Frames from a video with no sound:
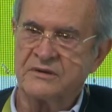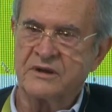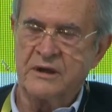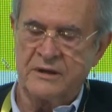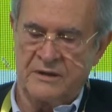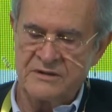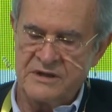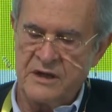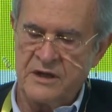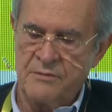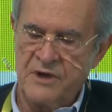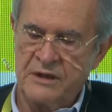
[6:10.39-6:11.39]
in
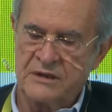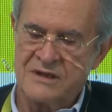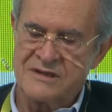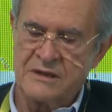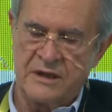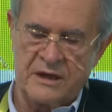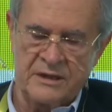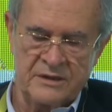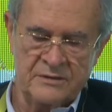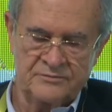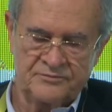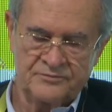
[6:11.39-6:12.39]
different crops like
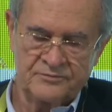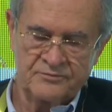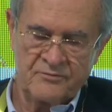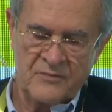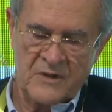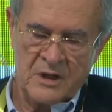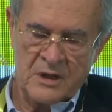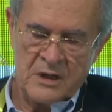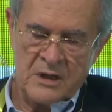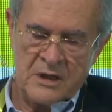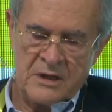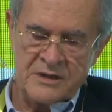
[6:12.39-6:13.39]
maize and tomatoes. That's
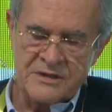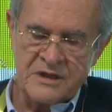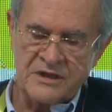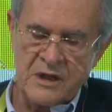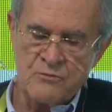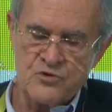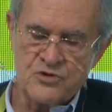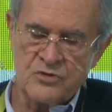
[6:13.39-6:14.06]
just an example.